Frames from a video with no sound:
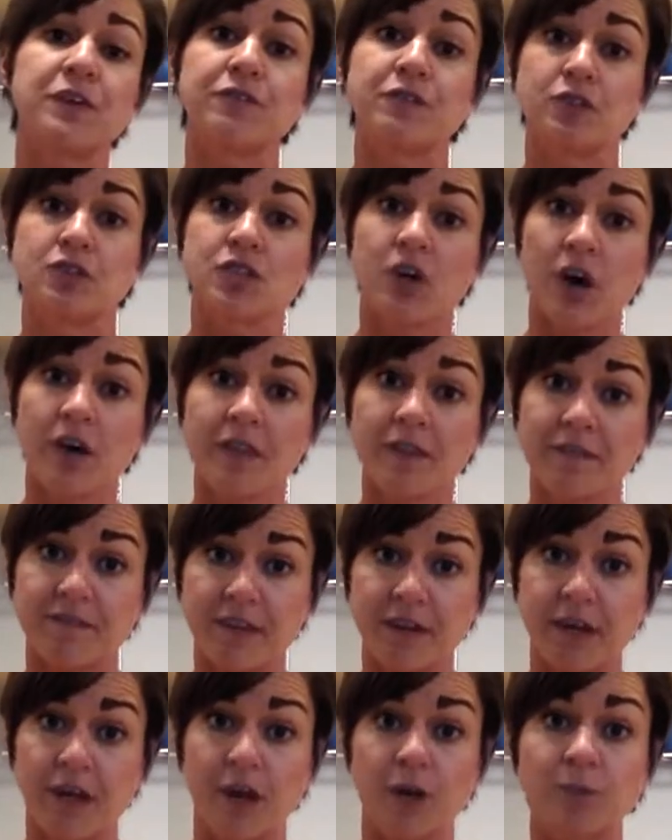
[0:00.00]
if you saw in the
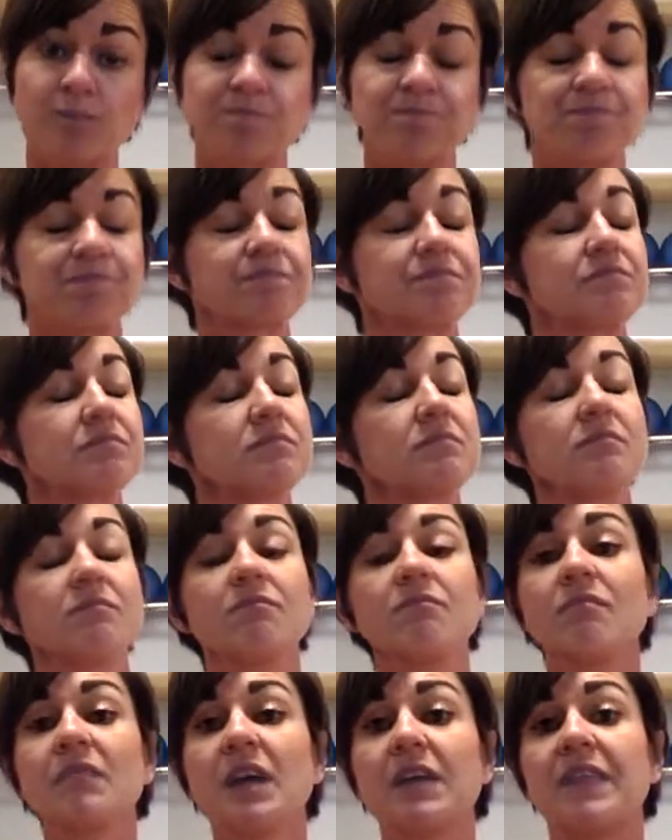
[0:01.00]
video
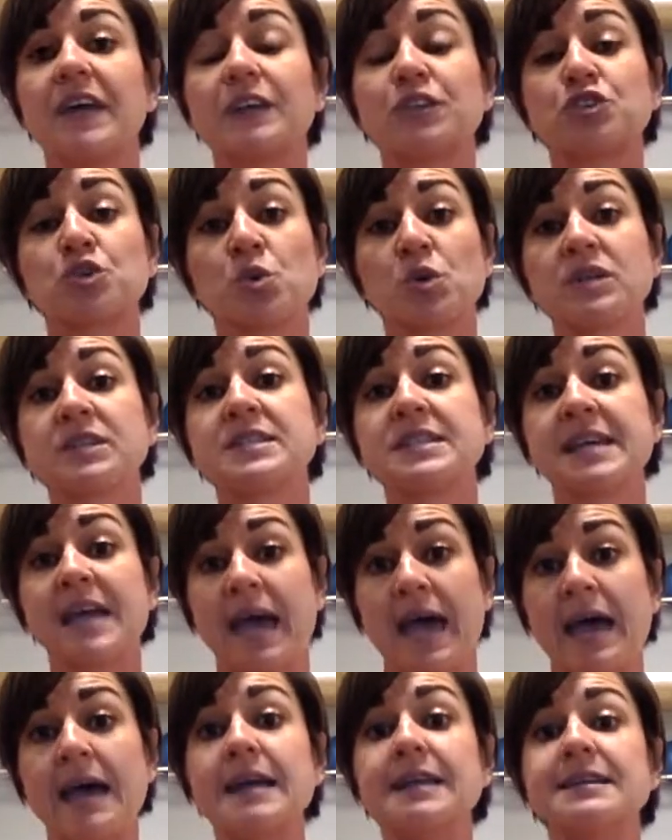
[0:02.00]
that towards the
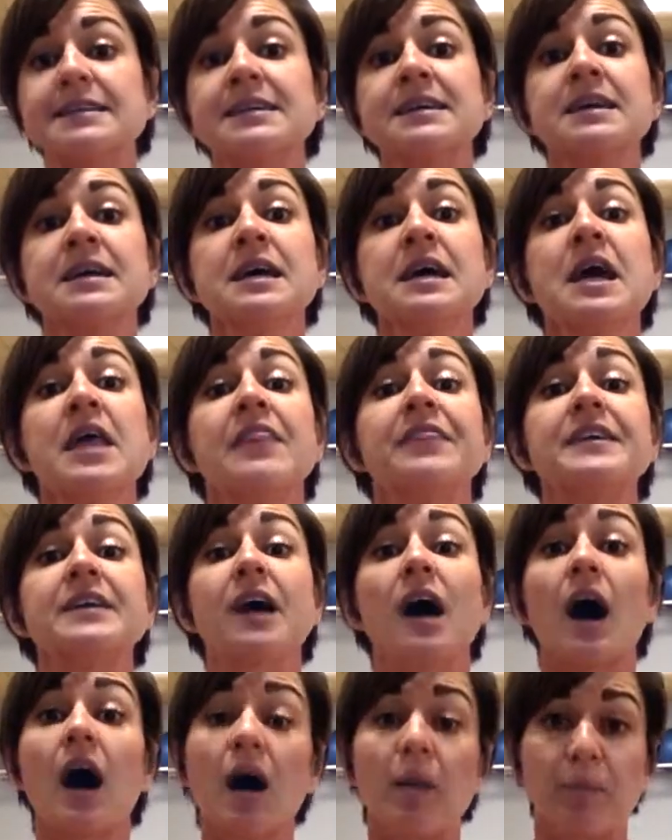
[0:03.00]
end, the
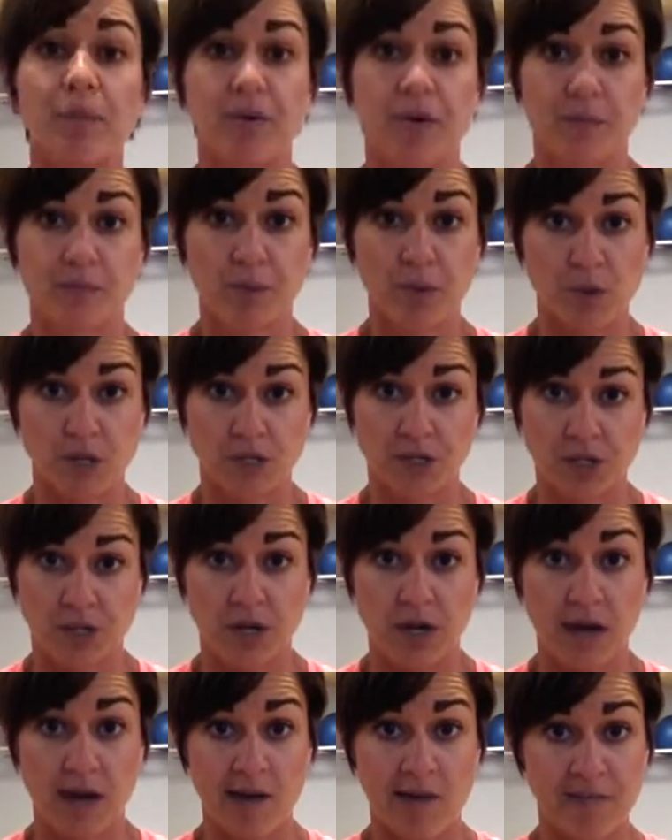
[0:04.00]
up portion
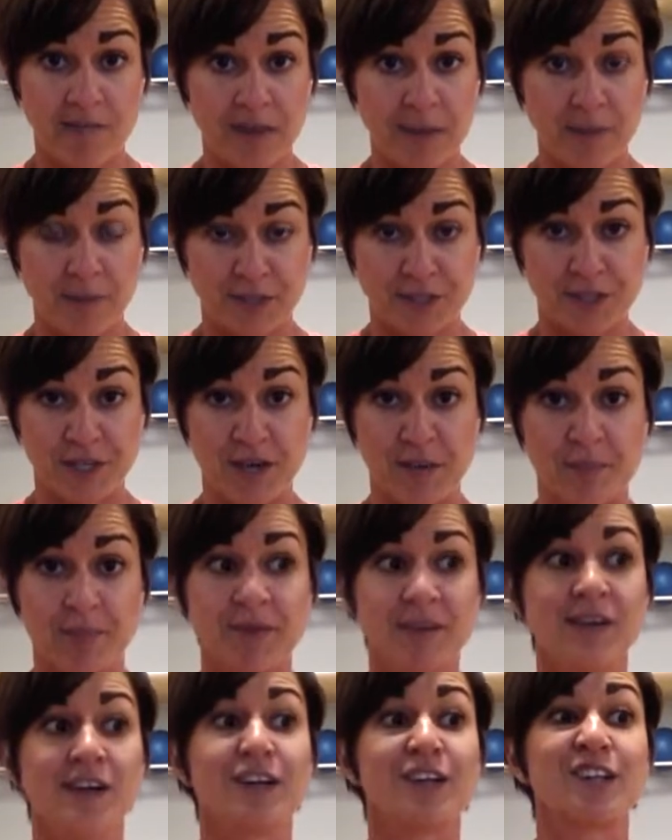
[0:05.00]
of my push-up
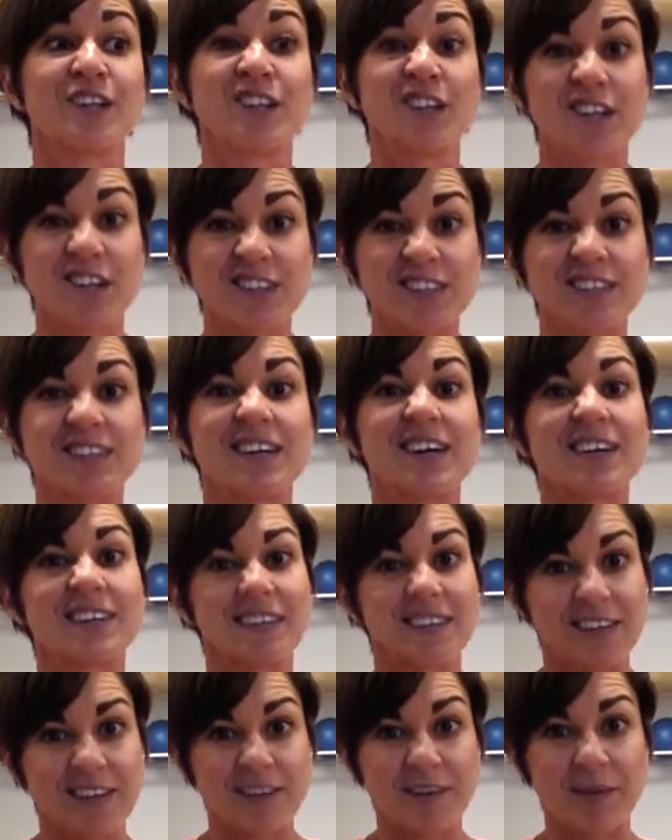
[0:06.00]
looked a
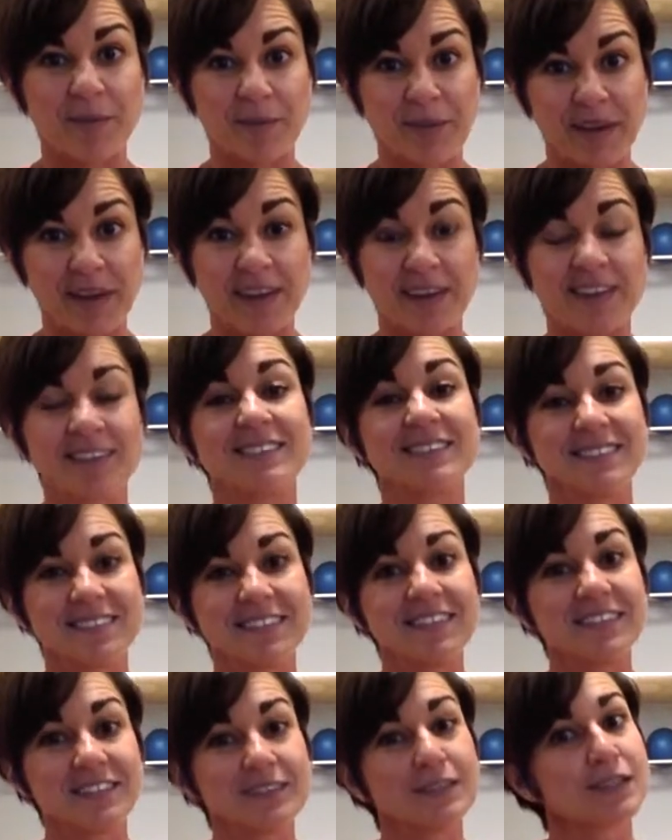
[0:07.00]
little bit,
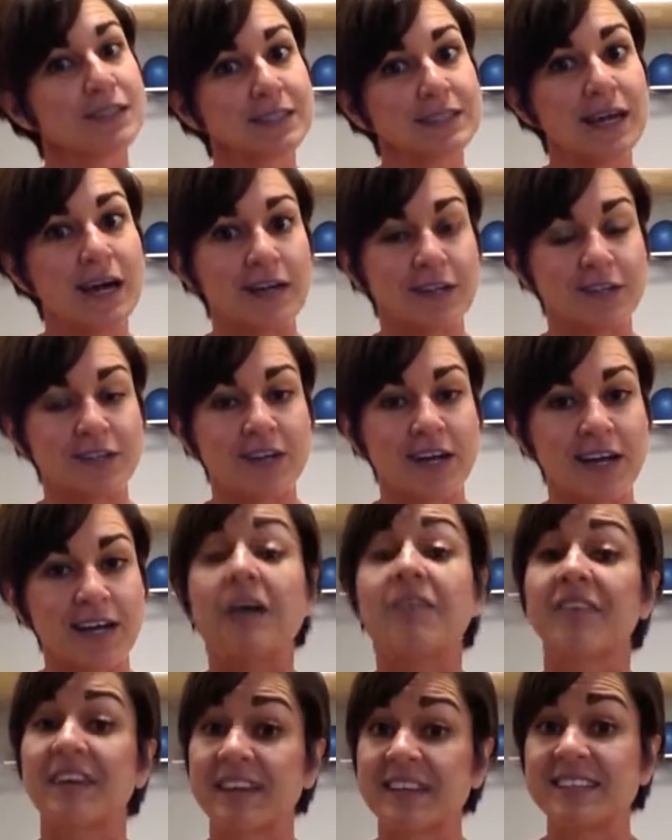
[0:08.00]
look not great.
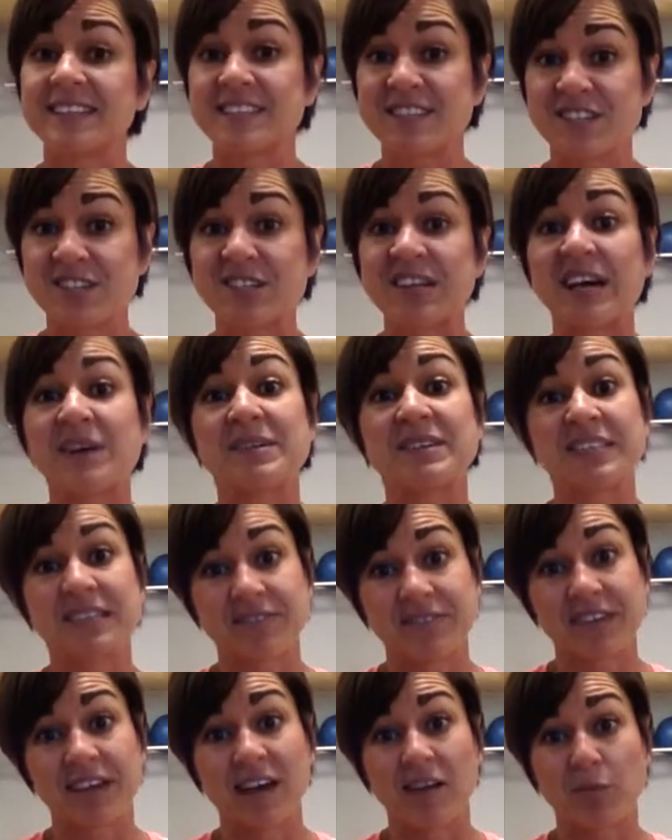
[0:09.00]
If I continued, I would
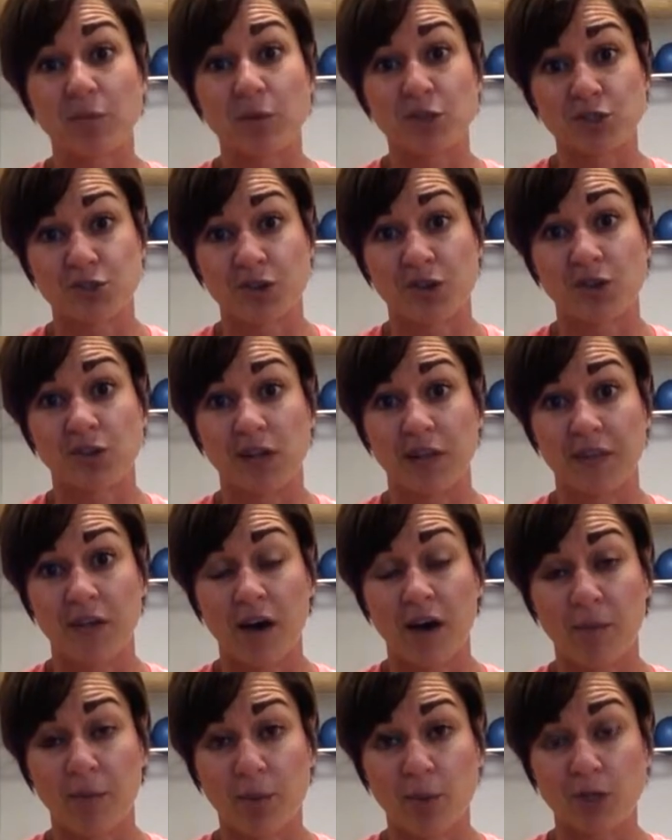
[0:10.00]
definitely have more struggle on the
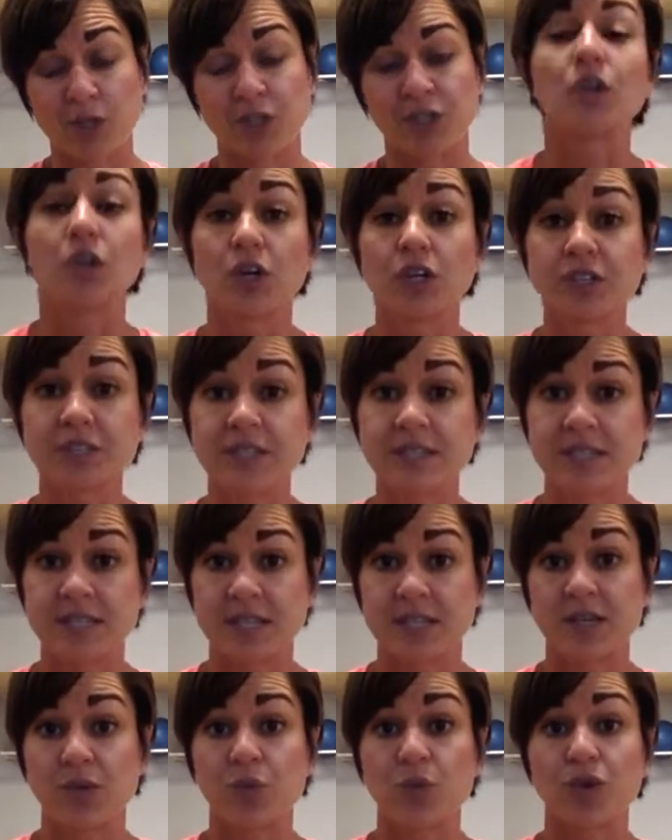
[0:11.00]
up portion. Look to
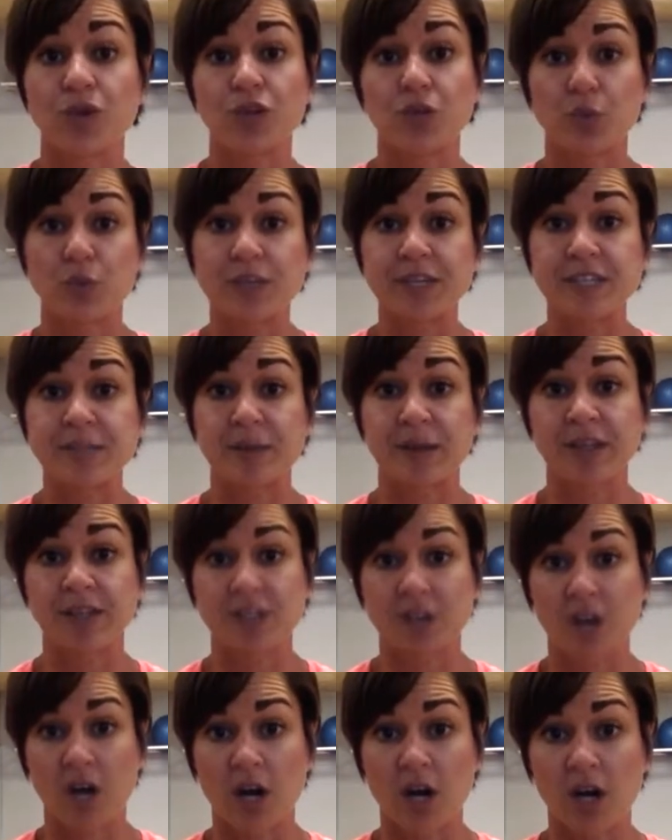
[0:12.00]
see where your weak spots
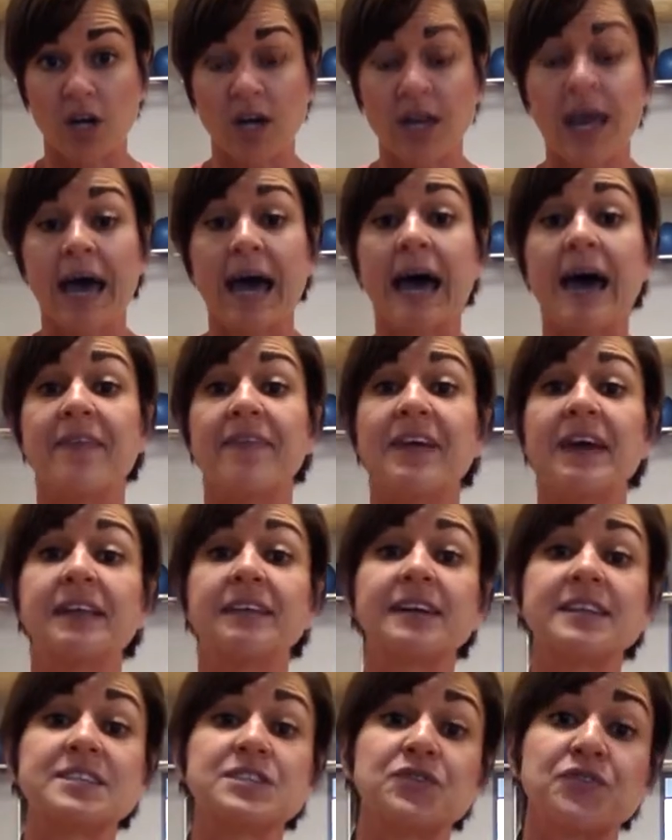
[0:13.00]
are, and then
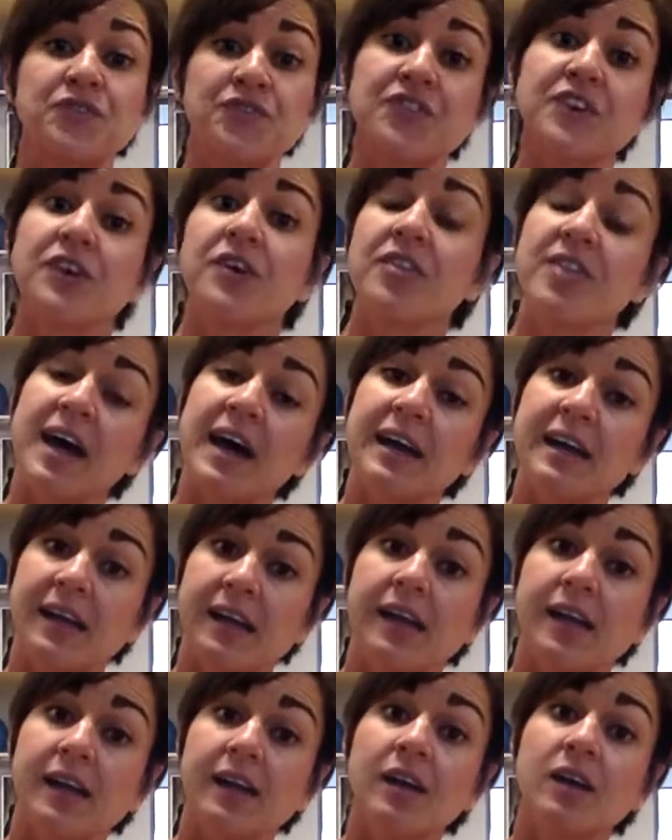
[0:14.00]
let's fill that
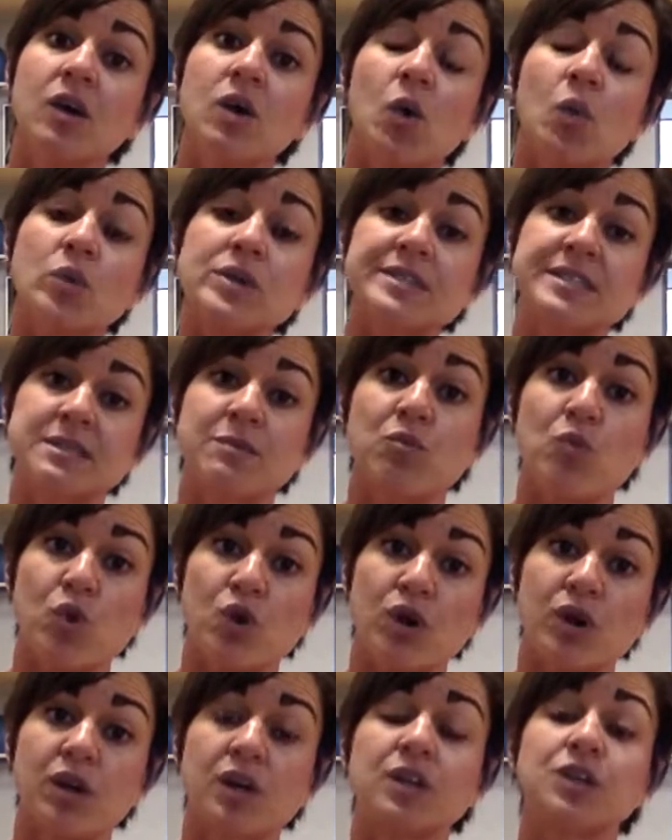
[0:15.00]
in with some
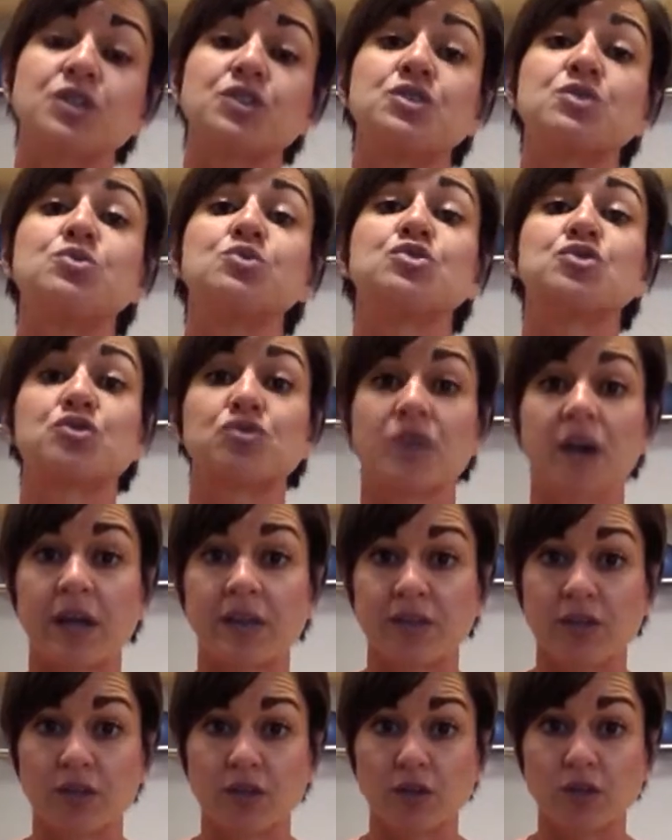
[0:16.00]
work to
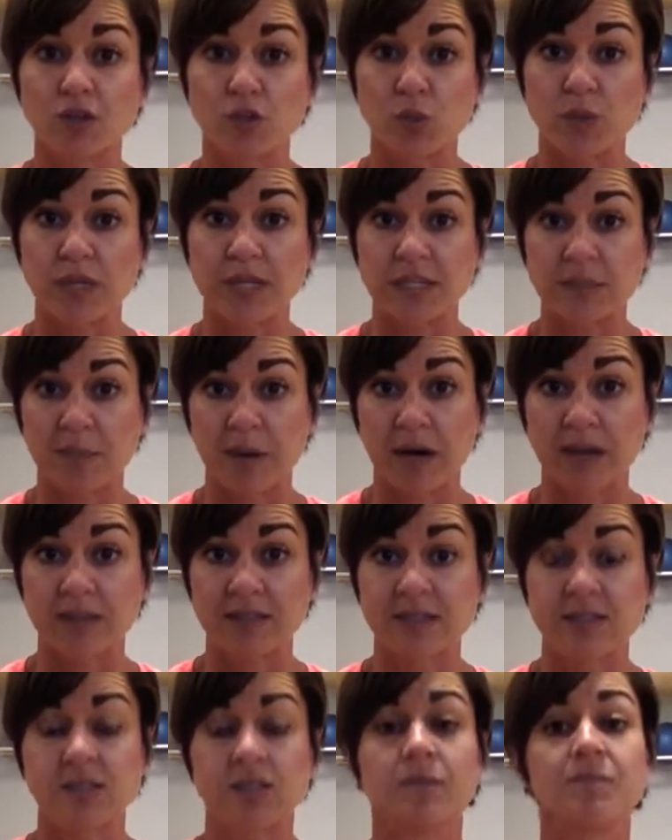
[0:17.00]
strengthen those weak
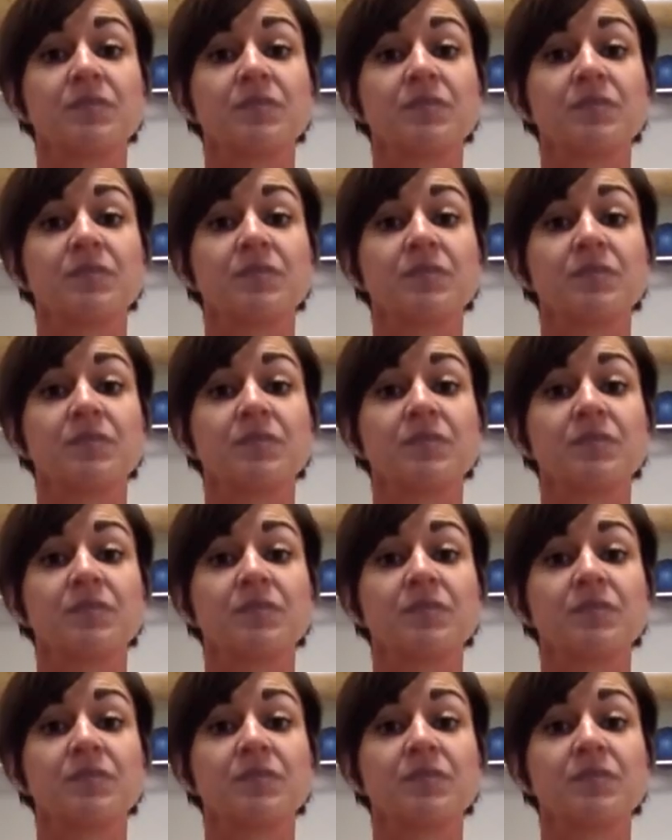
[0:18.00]
spots.